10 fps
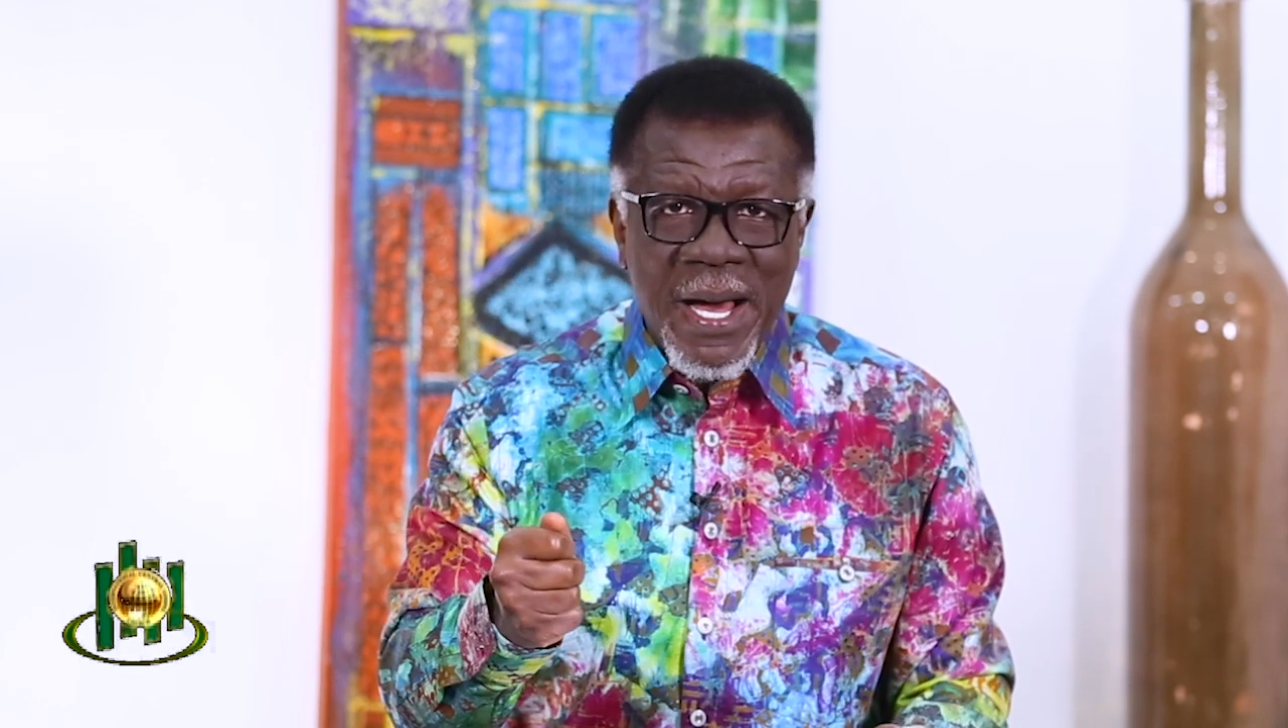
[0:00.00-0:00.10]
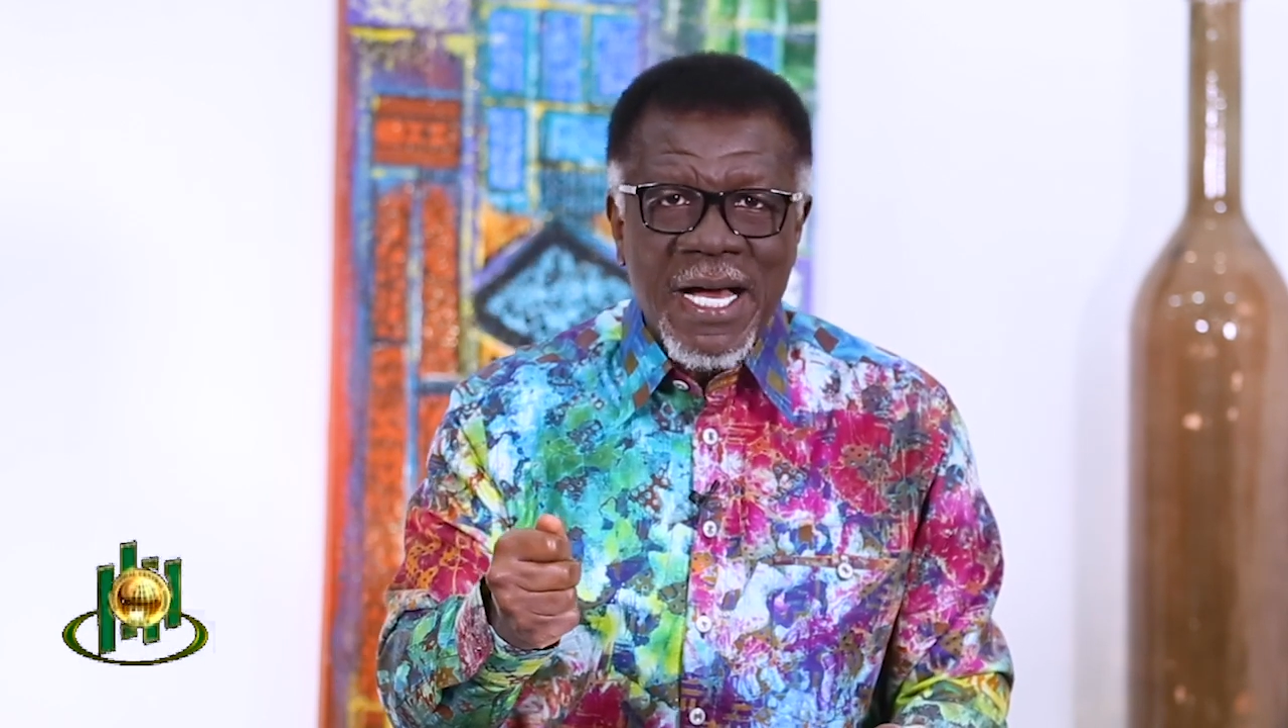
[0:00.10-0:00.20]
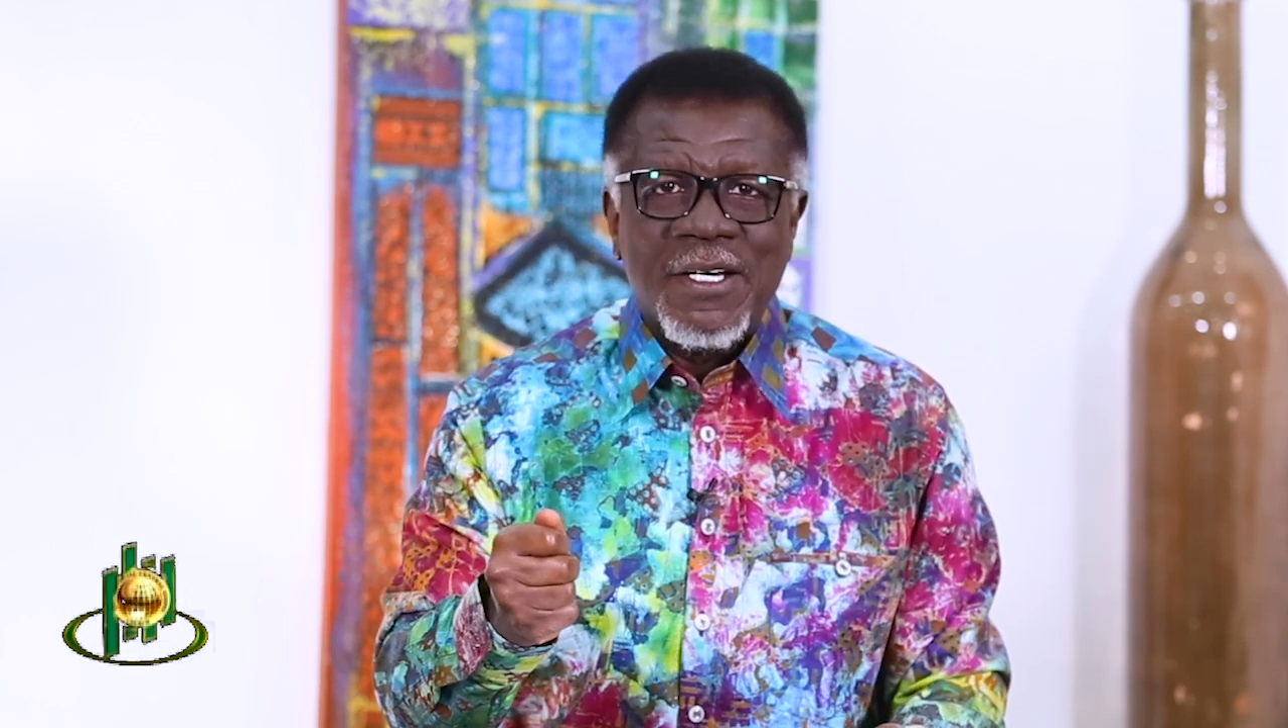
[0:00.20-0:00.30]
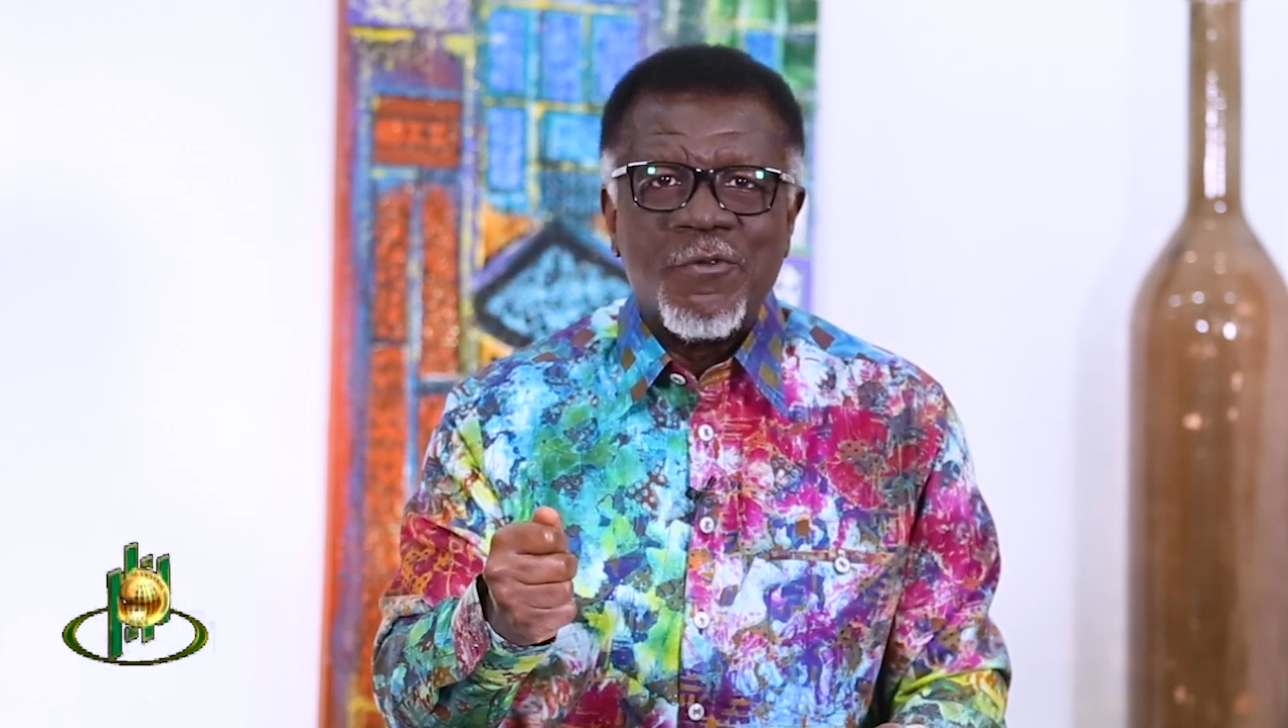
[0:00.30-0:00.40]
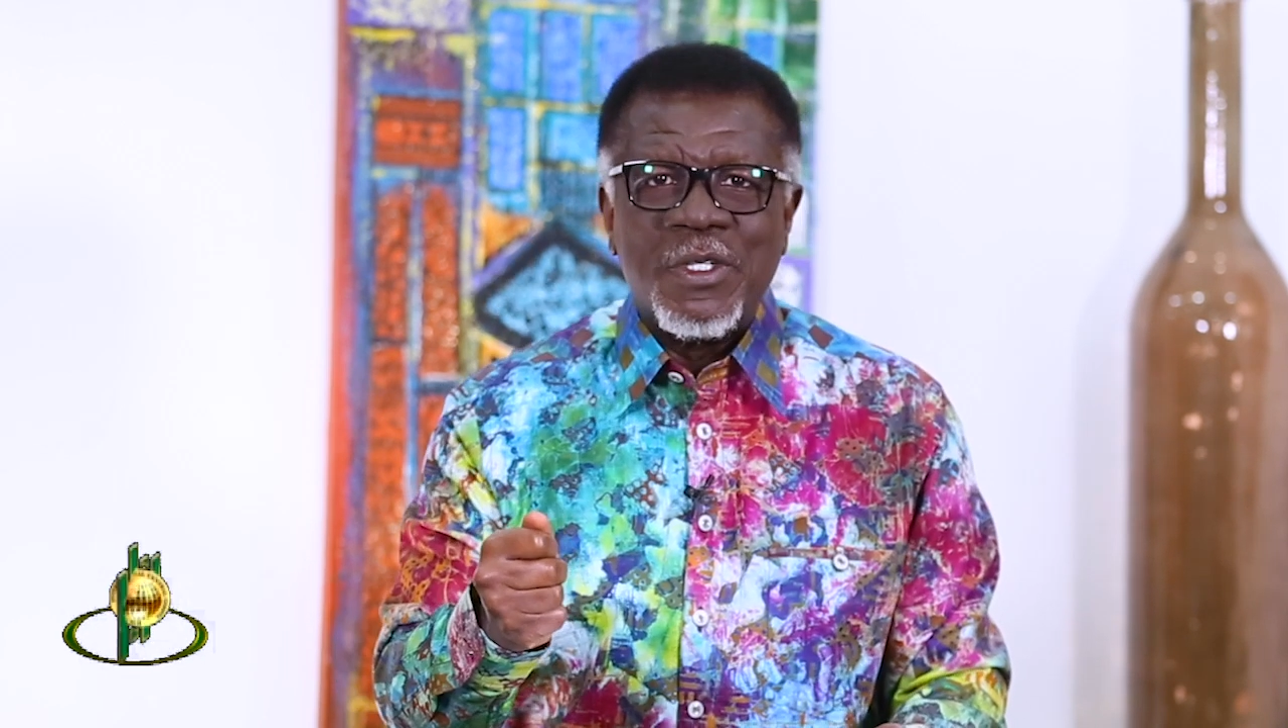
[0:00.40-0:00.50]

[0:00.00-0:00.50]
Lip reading: back